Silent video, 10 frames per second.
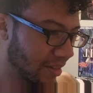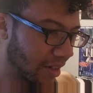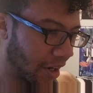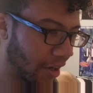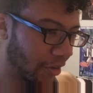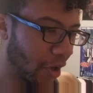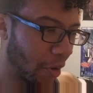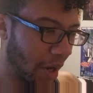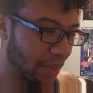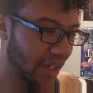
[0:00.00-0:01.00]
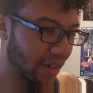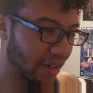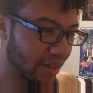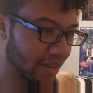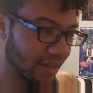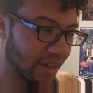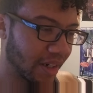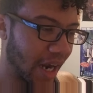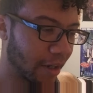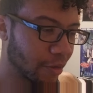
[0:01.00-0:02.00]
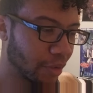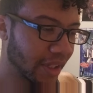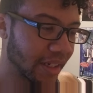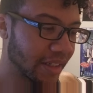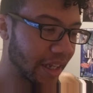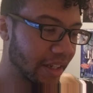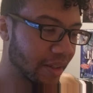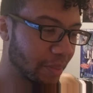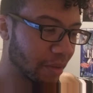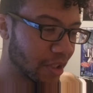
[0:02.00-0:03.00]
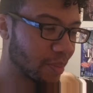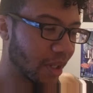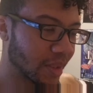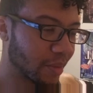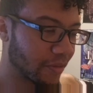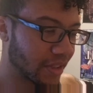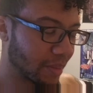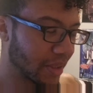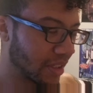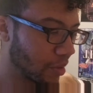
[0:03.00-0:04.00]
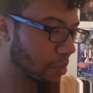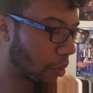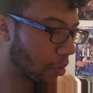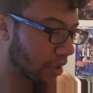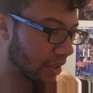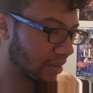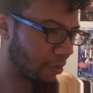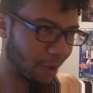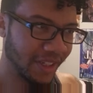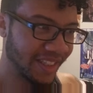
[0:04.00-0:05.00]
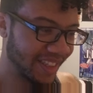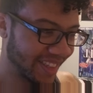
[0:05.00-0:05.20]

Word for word: Uh no, I mean, uh, how could we let an idiot be responsible for something so important? What?